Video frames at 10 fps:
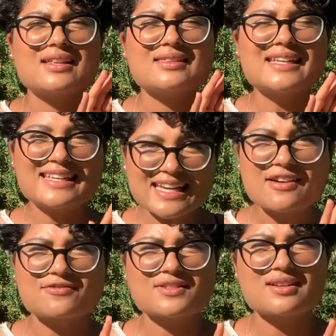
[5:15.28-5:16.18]
the
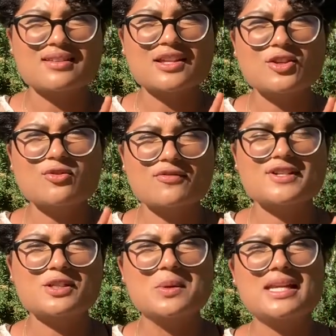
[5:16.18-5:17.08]
gift that the
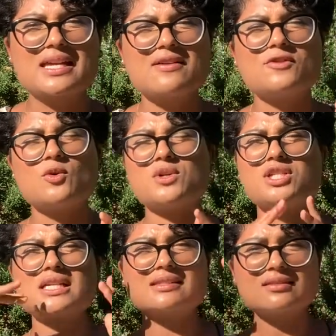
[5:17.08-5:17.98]
universe is going to give you, which
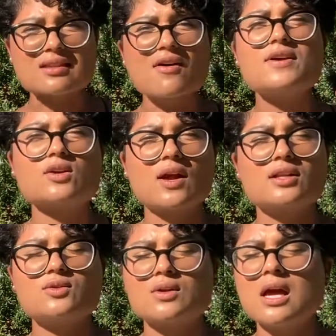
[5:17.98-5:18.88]
is love and
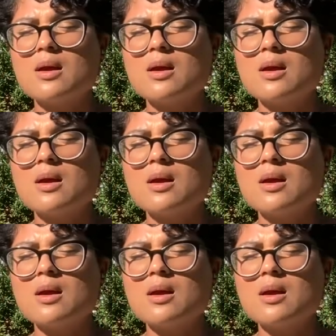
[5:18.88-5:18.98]
gratitude.